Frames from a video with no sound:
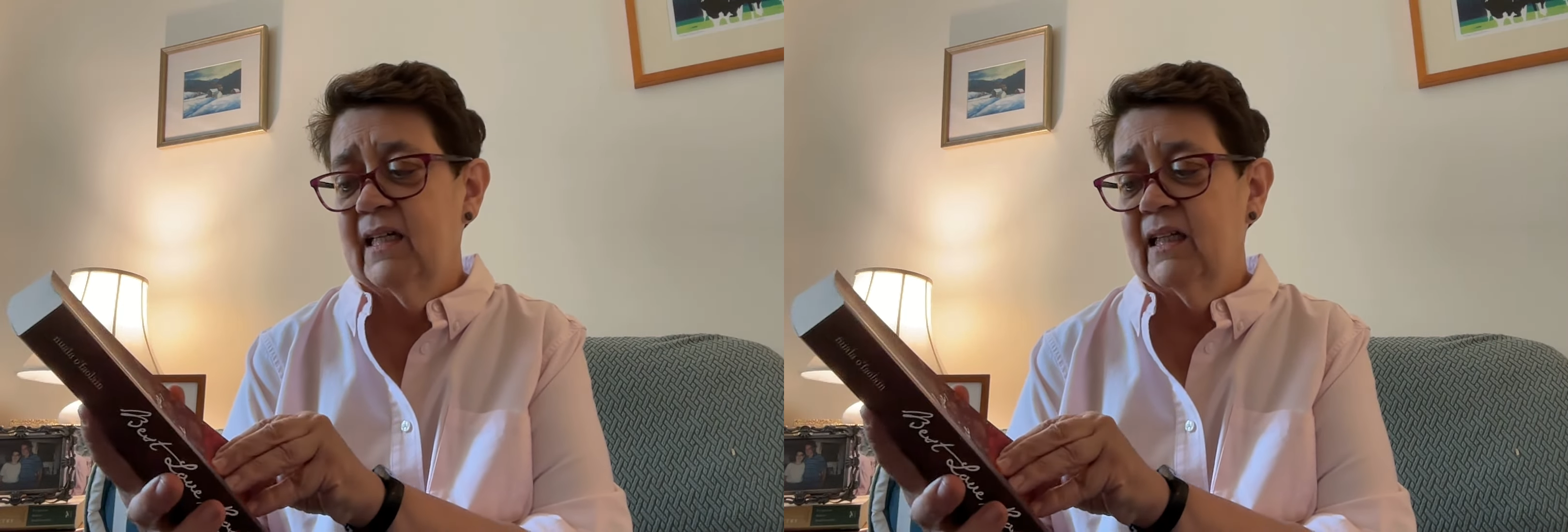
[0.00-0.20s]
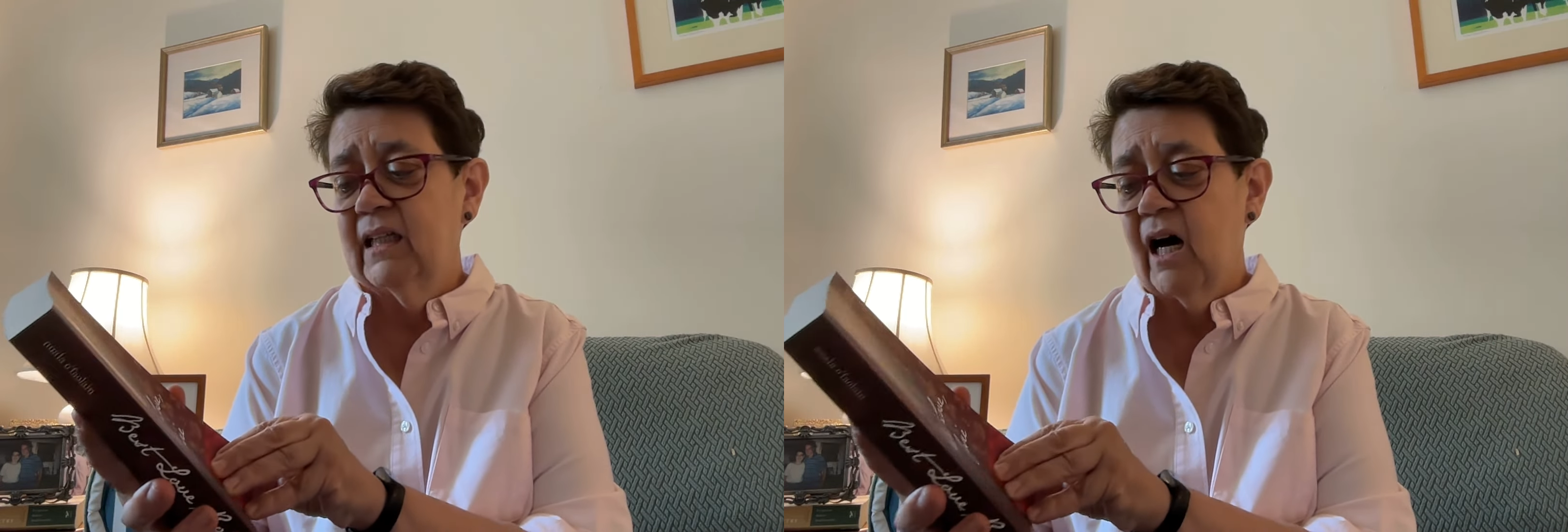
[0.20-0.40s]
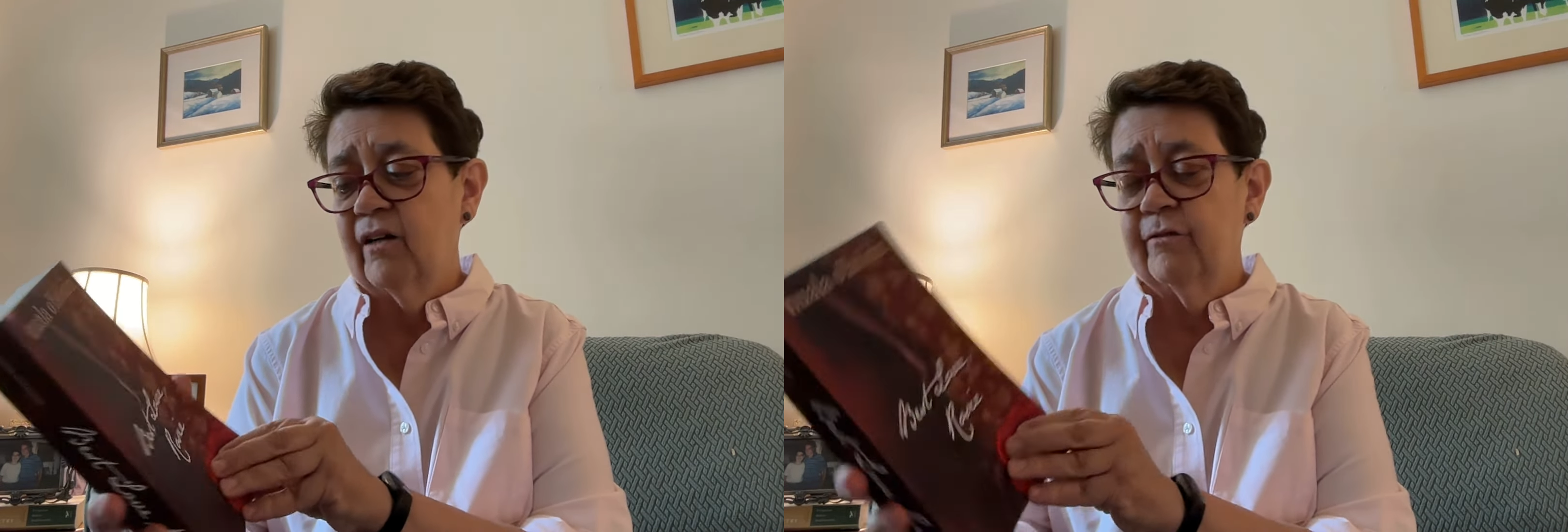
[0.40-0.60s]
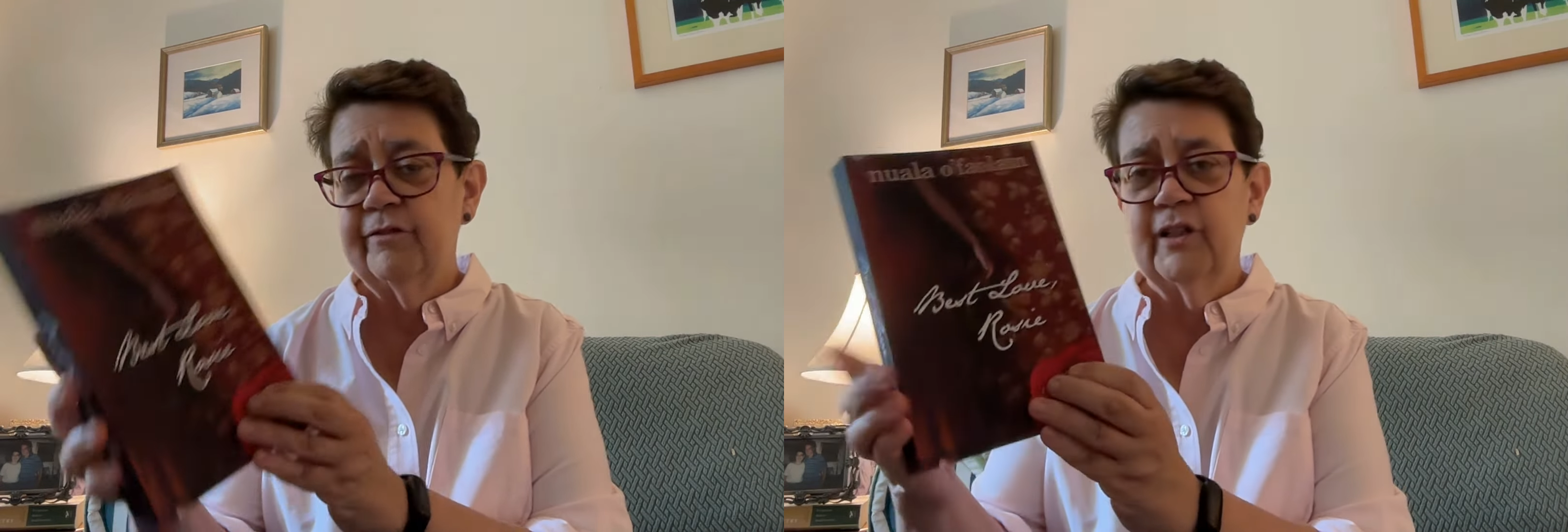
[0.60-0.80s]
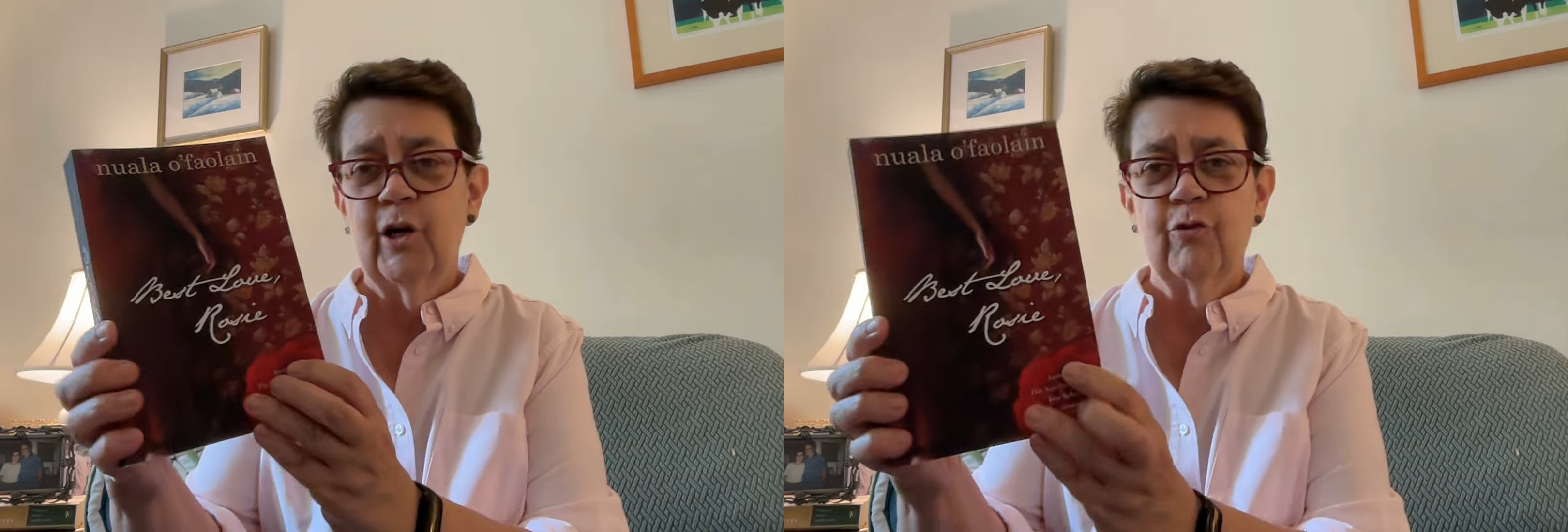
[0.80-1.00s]

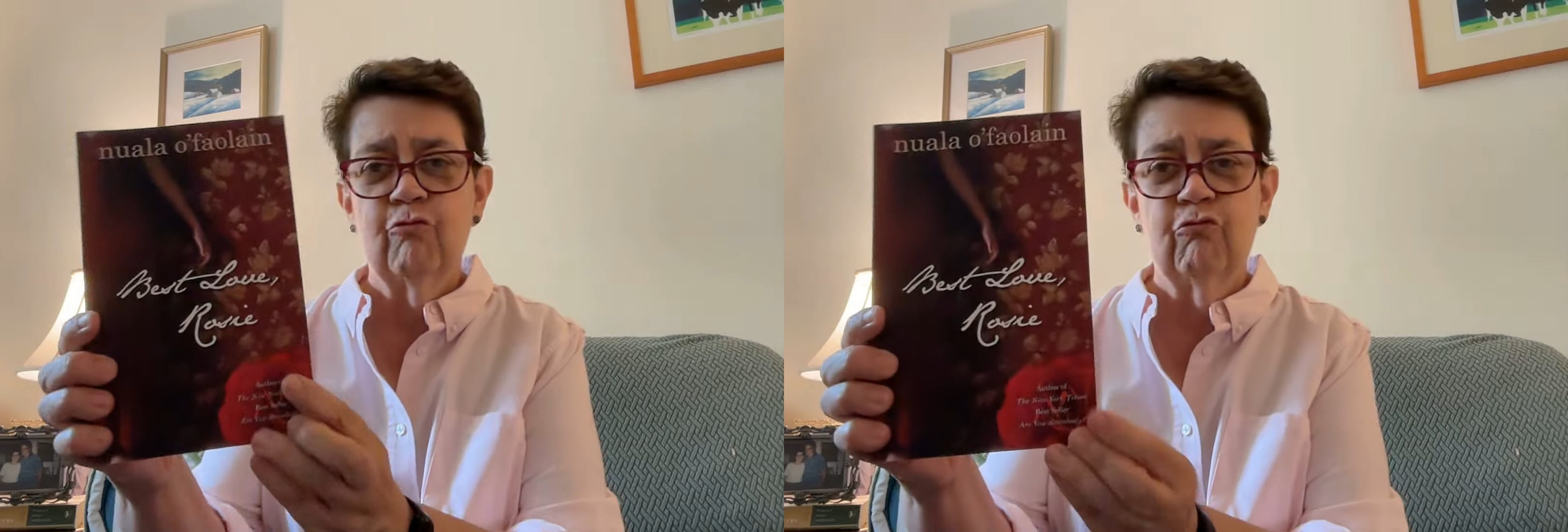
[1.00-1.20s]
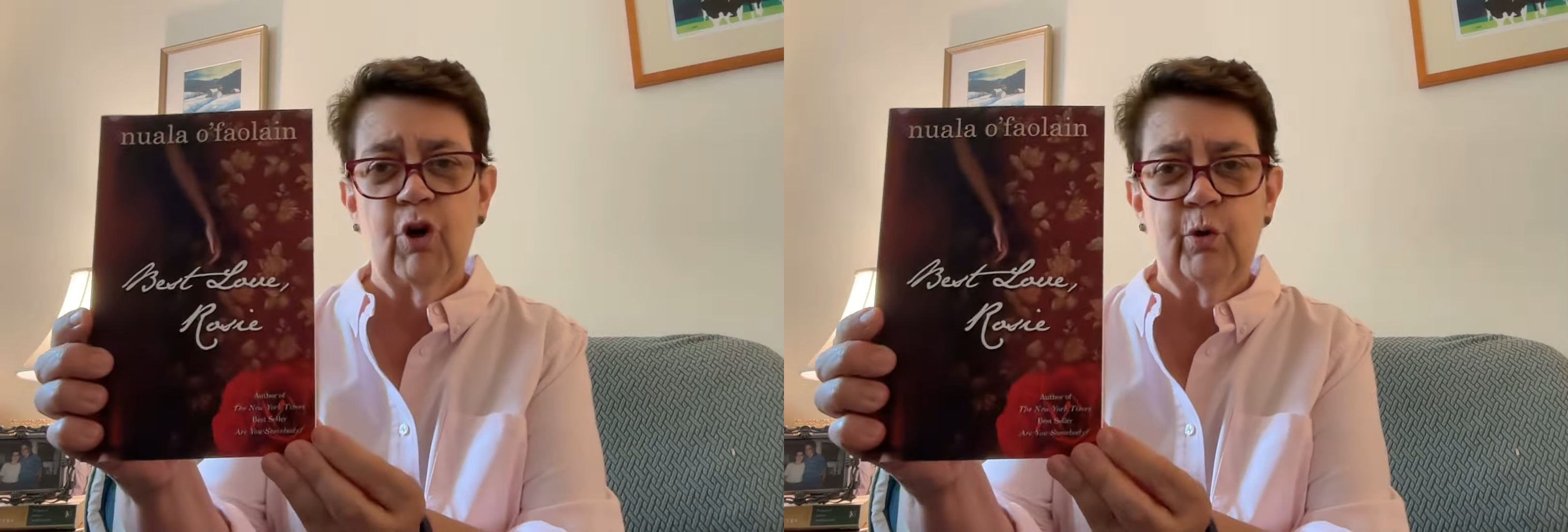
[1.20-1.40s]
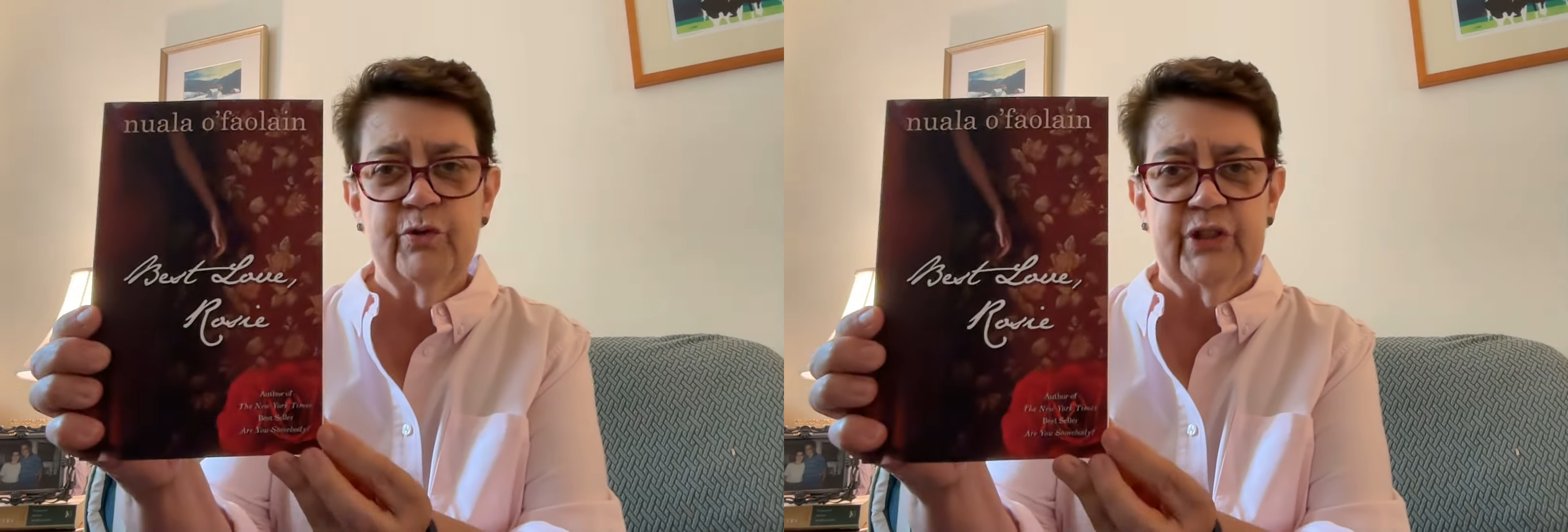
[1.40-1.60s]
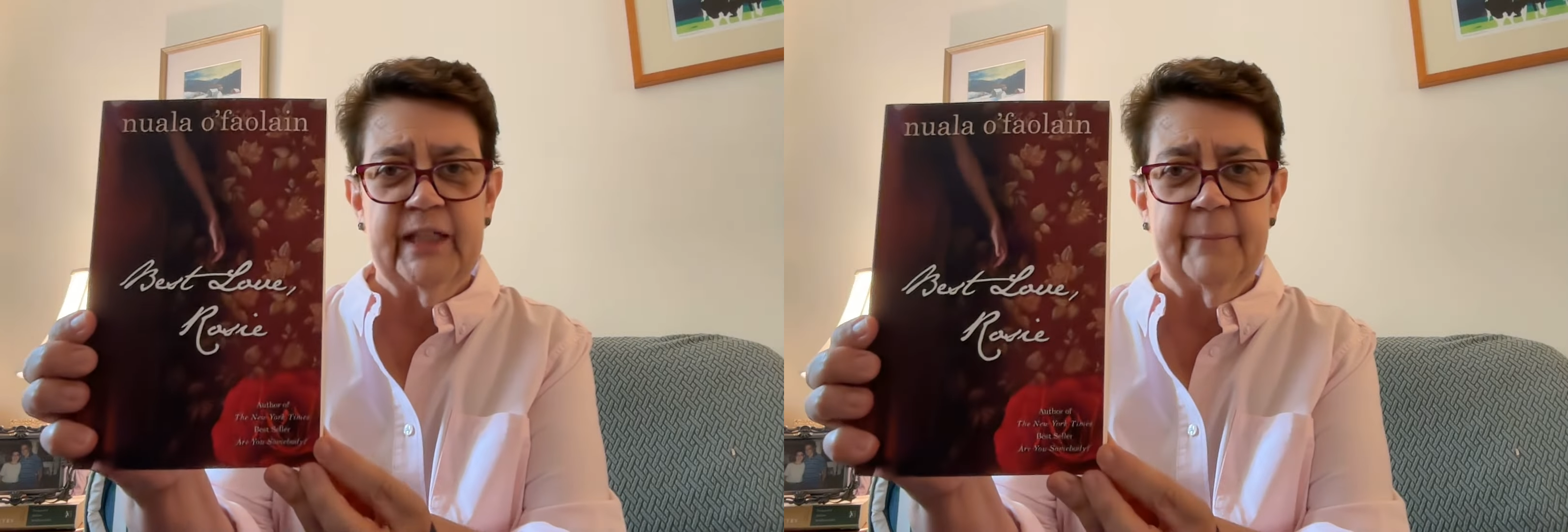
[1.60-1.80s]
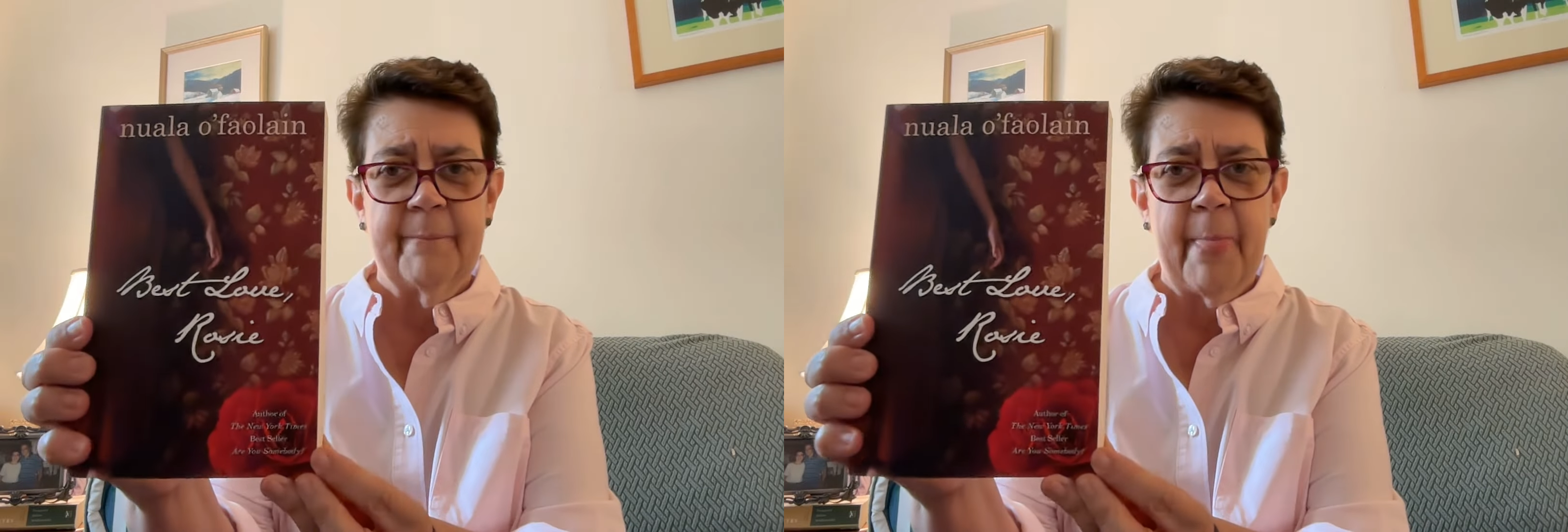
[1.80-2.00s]
Love Rosie.